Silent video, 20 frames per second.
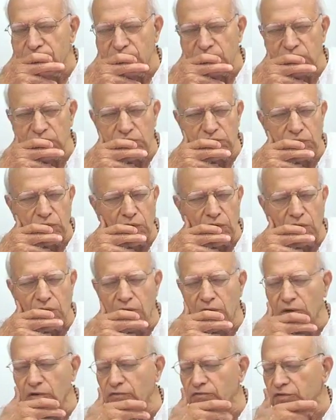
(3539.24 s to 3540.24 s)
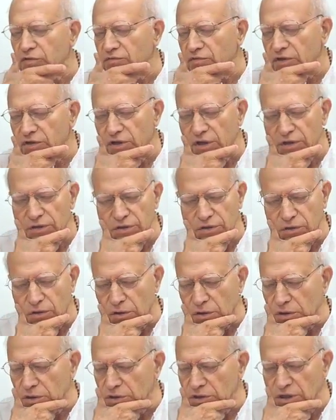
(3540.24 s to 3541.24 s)
And so all of the Vedanta,
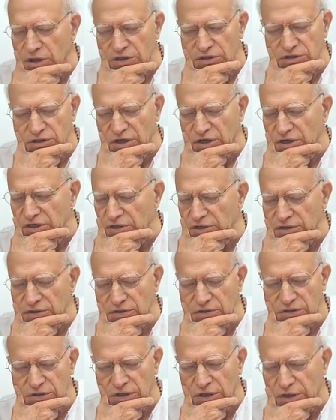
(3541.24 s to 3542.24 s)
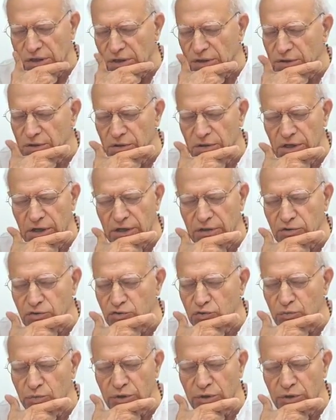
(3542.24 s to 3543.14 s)
all the acharyas say that to